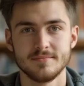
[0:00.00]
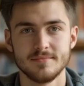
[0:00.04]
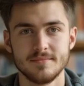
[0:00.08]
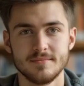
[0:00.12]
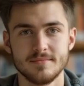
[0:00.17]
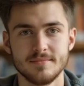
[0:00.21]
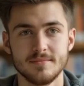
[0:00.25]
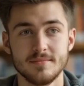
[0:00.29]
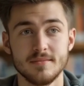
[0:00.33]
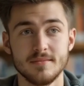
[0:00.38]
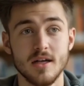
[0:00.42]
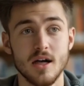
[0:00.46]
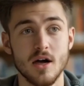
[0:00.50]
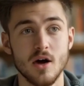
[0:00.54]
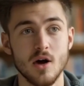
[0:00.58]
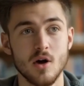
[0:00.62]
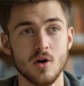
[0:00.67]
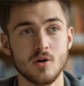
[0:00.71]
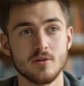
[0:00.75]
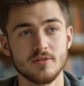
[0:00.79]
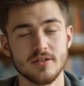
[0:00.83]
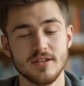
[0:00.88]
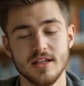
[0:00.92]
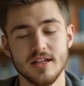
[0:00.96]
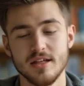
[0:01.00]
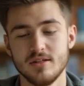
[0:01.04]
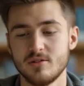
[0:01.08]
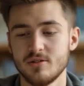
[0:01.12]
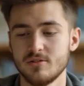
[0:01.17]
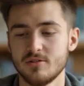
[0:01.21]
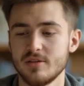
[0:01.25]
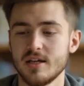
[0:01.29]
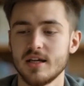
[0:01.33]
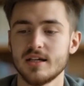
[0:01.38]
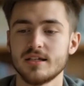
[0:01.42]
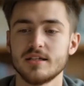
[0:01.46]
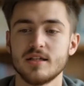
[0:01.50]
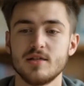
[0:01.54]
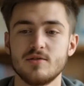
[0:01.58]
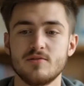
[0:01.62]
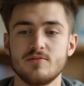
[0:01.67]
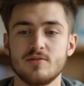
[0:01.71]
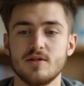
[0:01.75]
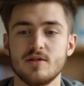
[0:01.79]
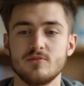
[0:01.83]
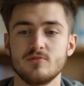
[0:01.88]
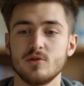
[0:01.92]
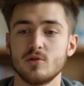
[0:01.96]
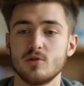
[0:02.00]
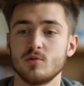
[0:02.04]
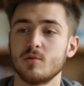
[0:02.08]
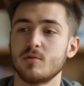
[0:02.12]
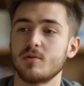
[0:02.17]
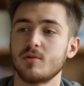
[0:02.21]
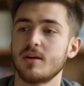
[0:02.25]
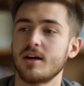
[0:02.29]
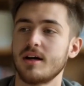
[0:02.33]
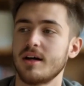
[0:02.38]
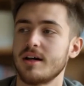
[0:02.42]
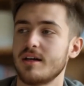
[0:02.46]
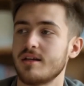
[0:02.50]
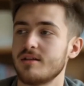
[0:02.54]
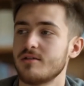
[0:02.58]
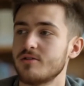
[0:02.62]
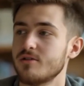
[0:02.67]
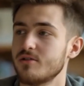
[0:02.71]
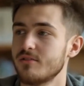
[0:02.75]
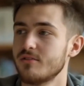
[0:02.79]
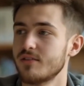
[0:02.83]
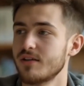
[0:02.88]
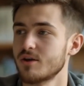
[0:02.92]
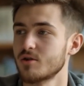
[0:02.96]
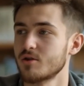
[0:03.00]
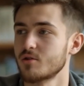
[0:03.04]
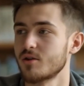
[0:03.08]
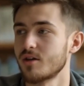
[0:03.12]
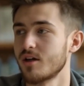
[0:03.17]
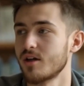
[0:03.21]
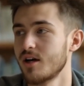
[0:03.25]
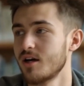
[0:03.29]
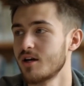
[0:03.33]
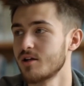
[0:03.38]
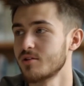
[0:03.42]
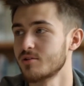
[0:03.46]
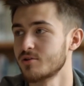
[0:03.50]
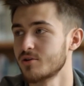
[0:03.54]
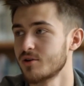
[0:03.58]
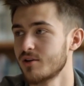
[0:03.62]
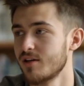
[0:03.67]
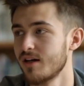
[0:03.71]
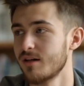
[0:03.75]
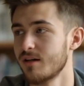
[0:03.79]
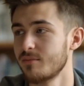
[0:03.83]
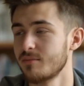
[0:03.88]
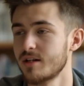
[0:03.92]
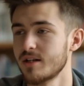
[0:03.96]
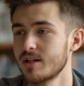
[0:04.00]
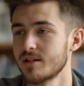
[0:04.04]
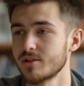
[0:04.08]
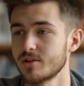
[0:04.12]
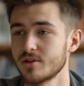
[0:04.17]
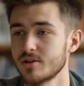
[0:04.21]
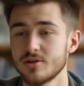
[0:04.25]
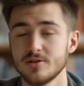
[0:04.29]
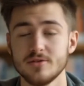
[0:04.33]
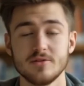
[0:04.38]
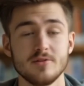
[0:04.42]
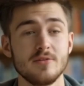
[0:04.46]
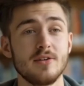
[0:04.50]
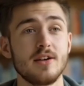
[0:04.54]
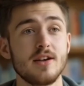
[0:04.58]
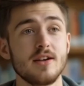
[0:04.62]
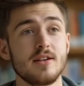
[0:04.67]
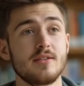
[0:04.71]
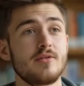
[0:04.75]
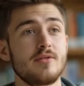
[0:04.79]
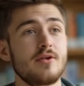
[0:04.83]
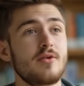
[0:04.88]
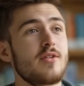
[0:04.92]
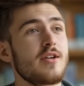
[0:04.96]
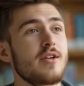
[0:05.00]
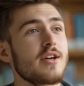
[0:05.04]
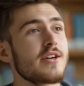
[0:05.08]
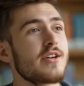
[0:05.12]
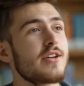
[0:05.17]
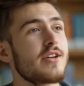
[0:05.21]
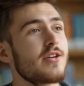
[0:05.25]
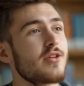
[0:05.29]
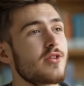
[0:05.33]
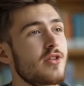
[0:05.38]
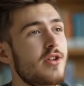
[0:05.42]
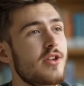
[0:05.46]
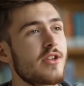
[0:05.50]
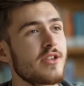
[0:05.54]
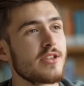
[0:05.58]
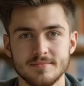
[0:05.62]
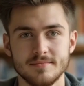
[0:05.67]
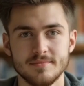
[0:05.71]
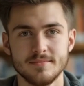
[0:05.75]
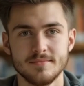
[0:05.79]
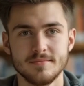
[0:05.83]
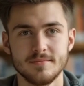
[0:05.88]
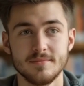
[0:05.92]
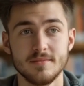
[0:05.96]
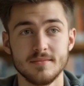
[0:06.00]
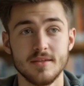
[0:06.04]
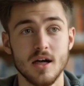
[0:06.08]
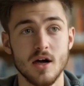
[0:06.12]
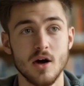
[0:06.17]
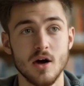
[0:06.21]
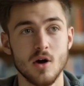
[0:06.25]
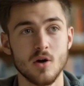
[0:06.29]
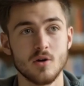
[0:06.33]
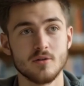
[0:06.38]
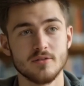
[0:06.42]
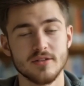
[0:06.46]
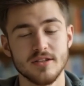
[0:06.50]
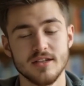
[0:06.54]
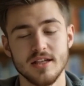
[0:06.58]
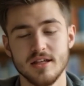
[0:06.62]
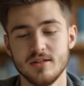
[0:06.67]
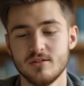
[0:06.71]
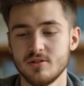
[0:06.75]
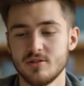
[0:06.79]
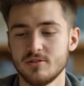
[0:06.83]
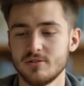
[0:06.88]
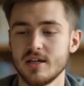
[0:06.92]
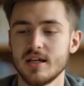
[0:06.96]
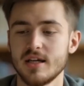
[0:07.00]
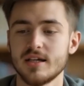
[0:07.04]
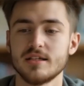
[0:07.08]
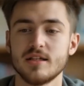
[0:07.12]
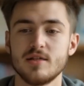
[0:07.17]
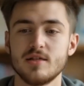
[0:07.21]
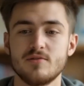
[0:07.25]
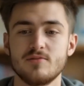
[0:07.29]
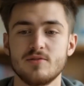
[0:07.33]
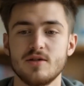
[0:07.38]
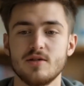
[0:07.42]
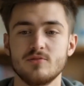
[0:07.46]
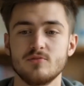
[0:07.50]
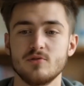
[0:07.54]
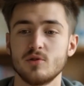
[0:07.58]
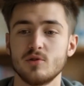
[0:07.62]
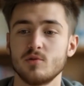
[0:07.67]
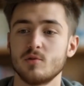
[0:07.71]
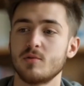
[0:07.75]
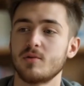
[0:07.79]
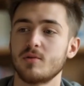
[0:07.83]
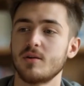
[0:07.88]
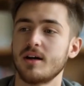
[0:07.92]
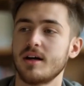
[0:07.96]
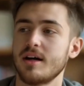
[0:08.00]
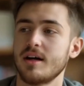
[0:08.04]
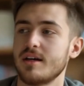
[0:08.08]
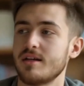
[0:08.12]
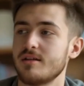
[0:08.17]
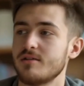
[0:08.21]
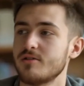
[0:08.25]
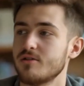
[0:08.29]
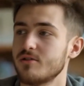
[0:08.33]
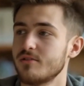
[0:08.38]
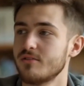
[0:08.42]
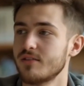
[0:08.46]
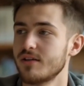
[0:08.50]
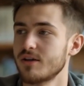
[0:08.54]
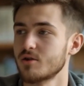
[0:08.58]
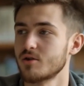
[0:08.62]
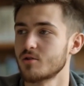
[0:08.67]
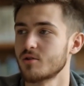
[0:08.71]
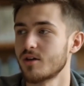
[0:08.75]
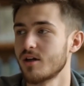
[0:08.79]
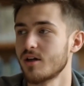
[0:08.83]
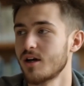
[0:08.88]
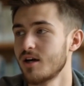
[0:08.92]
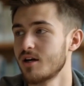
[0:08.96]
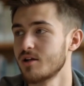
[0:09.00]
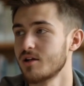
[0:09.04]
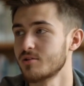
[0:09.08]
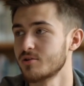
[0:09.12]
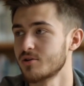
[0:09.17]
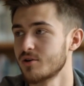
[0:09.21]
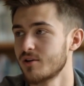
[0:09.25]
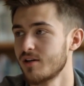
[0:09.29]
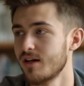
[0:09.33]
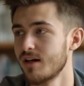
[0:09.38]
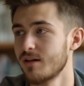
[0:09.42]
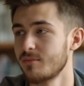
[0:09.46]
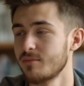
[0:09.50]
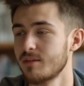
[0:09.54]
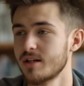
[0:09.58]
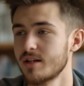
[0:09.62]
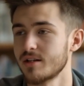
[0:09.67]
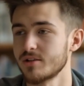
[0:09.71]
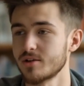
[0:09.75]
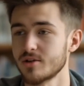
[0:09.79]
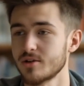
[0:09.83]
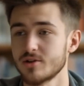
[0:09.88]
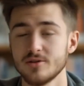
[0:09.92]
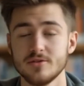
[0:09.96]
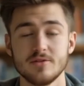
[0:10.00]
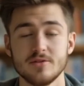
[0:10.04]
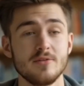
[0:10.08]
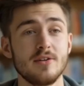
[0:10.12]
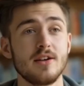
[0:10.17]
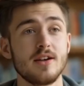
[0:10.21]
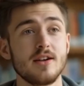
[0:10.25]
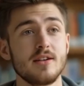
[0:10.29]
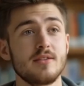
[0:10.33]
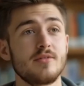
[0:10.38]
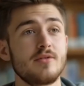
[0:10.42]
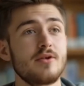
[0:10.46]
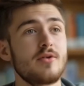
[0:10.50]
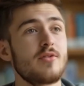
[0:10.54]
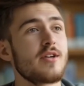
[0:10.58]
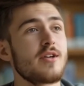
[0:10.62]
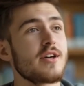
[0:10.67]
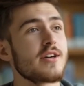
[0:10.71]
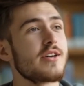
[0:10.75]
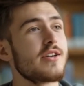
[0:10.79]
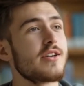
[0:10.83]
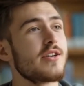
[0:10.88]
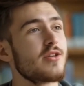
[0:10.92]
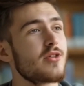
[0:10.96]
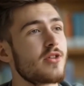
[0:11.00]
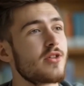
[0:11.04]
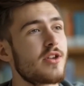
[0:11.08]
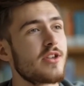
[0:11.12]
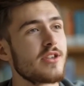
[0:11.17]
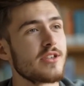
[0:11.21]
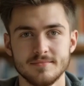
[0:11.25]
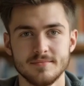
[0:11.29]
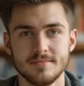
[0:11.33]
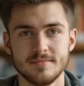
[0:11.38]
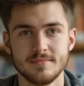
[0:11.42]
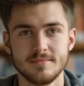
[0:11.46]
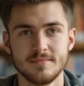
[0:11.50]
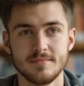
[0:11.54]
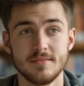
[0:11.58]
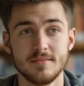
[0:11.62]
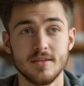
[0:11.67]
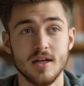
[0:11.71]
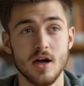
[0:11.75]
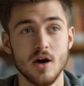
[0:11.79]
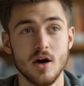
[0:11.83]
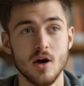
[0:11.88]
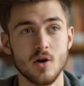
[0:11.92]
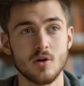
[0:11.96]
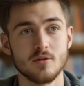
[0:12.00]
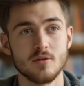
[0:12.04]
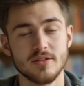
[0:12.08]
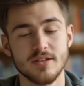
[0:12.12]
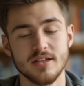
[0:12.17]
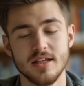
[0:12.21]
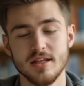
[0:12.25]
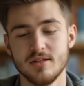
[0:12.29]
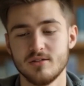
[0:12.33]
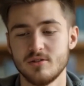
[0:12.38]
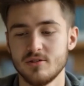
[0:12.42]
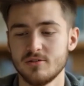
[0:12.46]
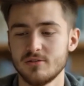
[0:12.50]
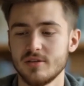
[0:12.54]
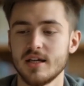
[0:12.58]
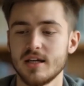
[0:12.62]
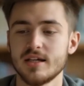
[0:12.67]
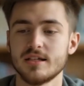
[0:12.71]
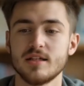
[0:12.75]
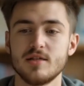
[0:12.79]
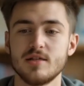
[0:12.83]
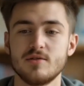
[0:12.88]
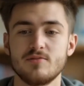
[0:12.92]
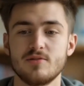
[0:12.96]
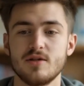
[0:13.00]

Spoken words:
Benefits of using GravityWrite for Etsy sellers. Streamlining product descriptions. With GravityWrite, sellers can generate detailed, engaging descriptions for their products in seconds.